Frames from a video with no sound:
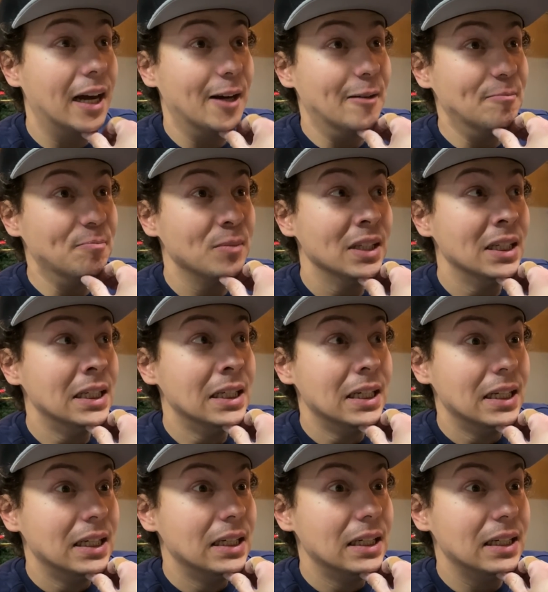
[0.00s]
Um,
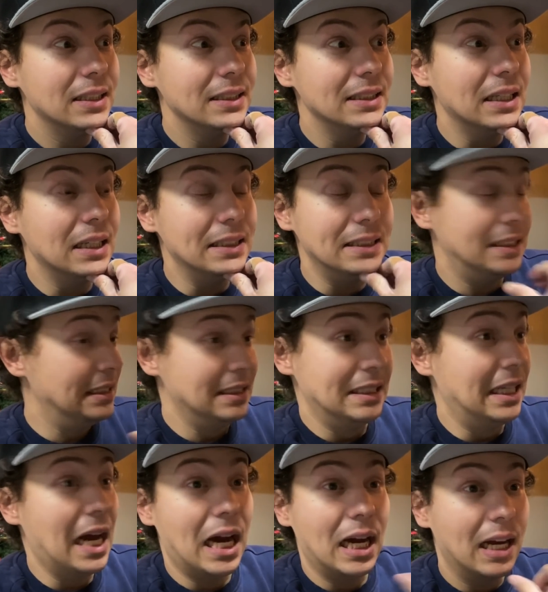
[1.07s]

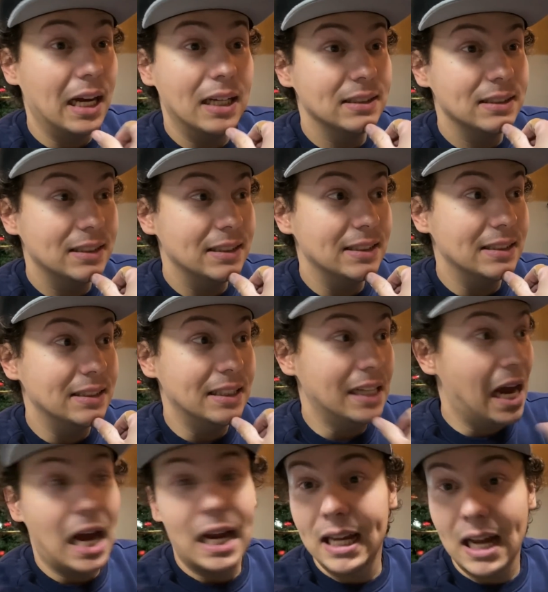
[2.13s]
yeah, yeah,
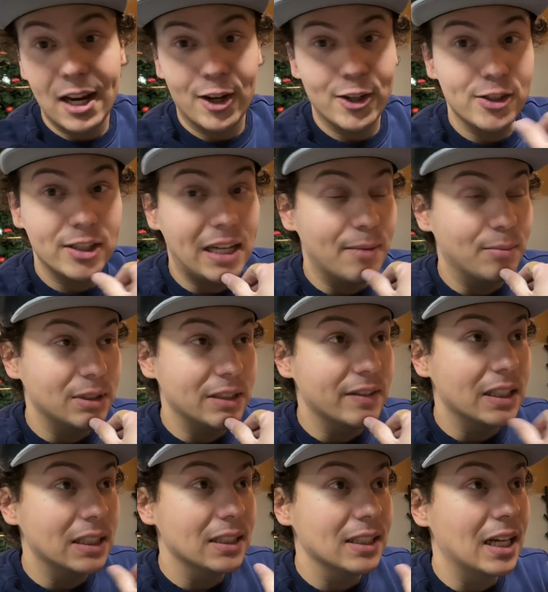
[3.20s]
I, I, honestly can't believe
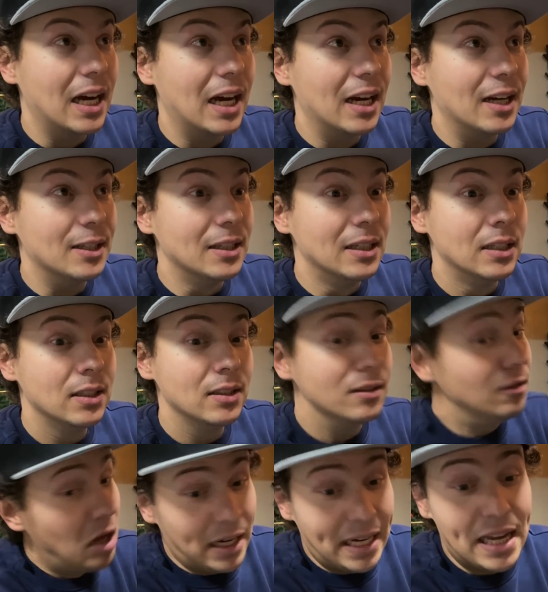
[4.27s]
it. Uh,
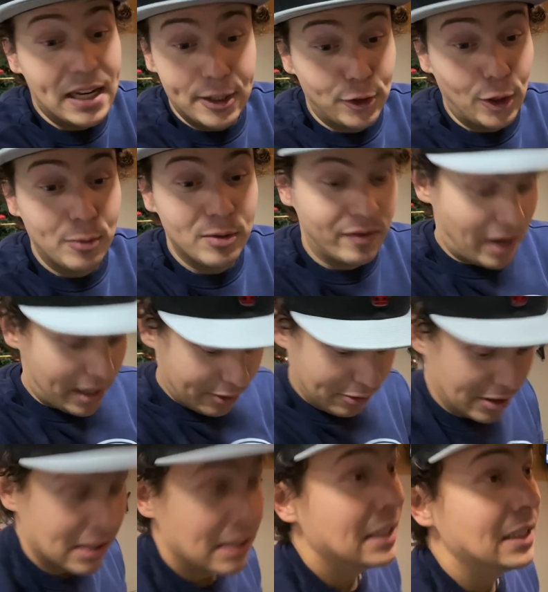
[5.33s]
again, in terms of irons,
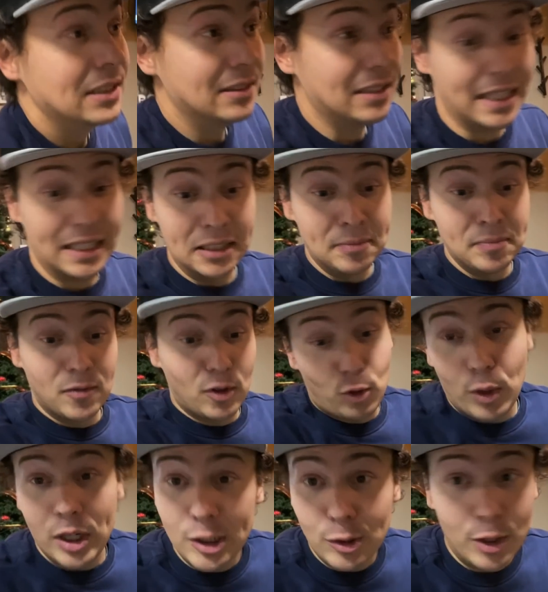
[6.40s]
like
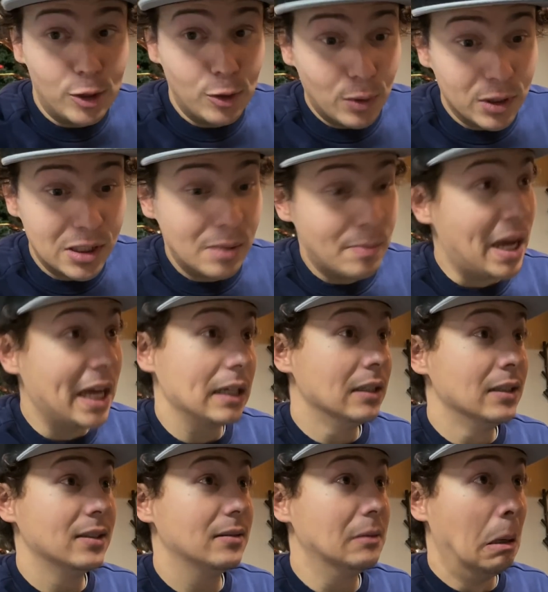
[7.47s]
2022 what's in the bag?
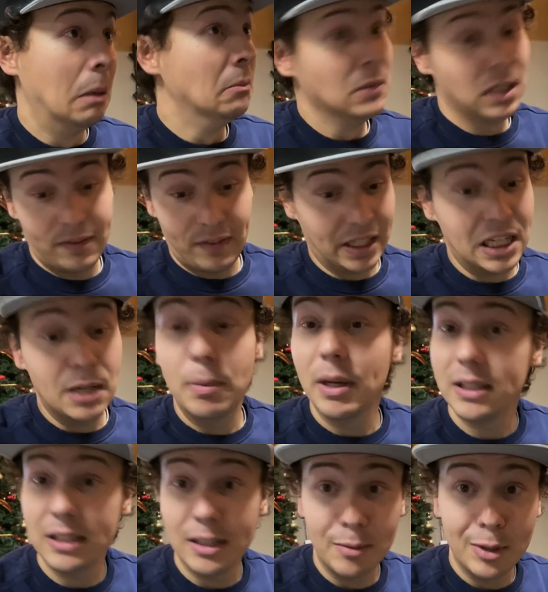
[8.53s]
If I keep
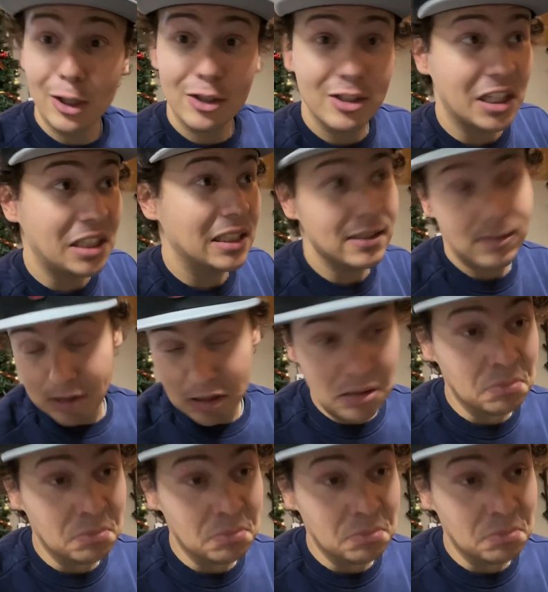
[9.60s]
hitting the mirrors like this,